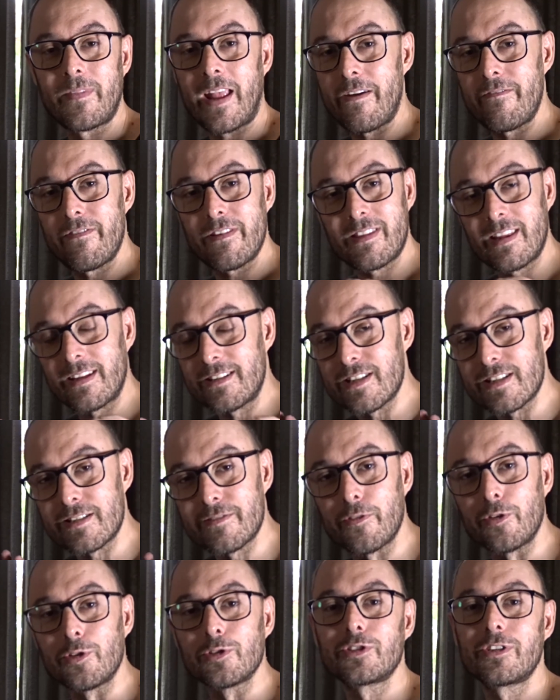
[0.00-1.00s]
everything
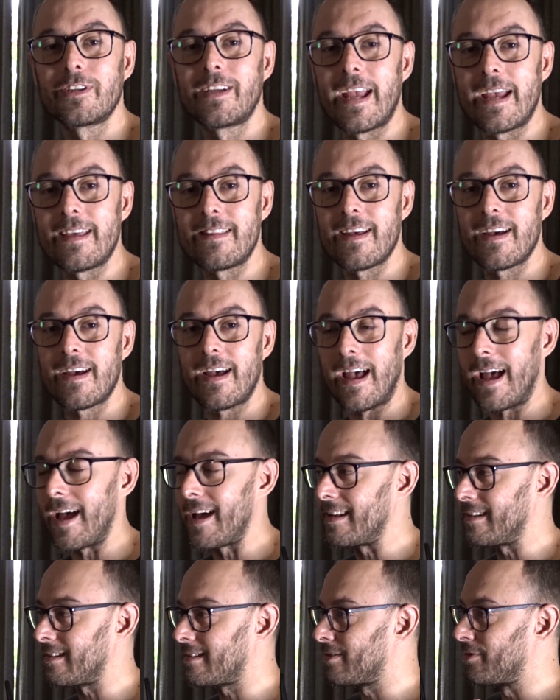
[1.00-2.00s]
just falls together,
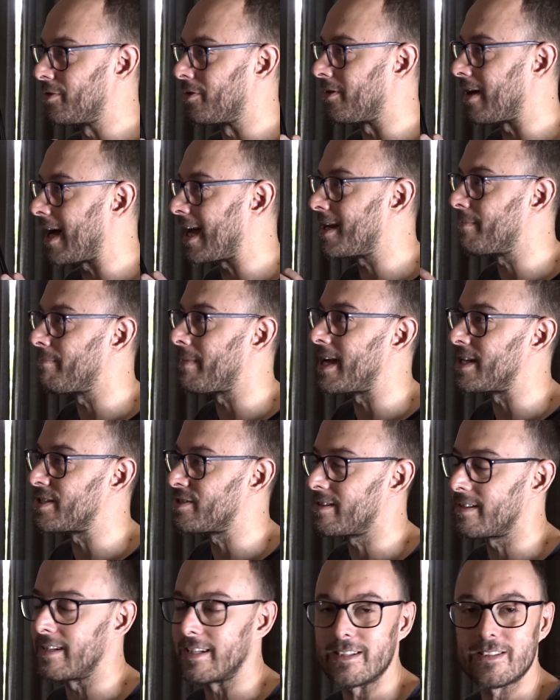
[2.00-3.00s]
and your
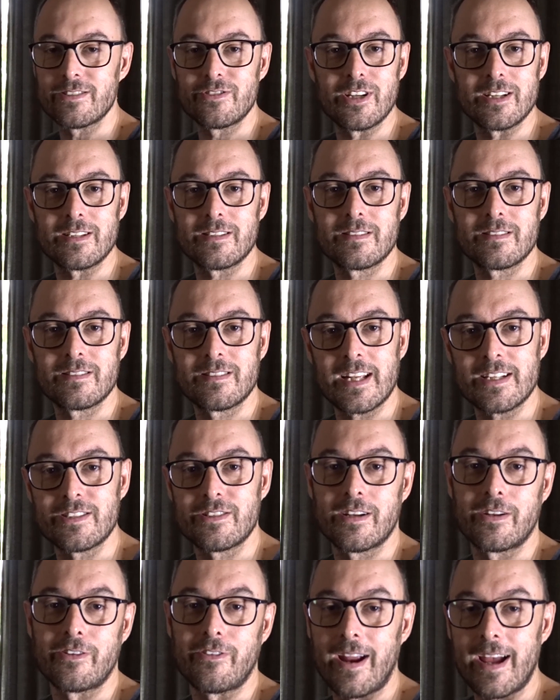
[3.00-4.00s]
animation is just
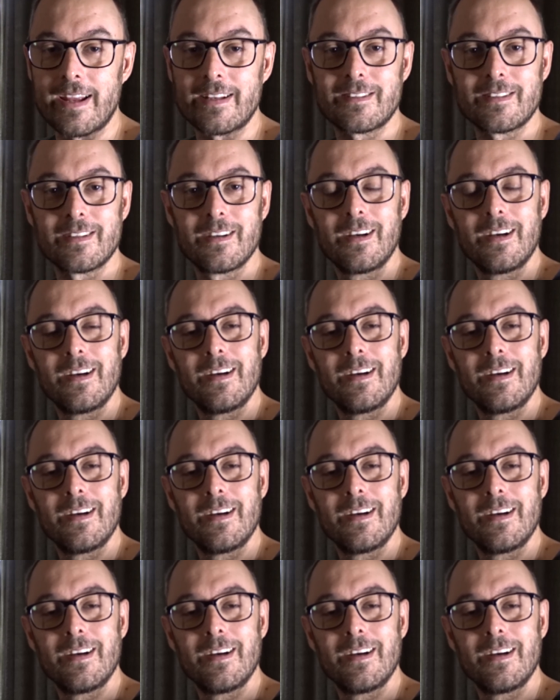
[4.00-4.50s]
such a great,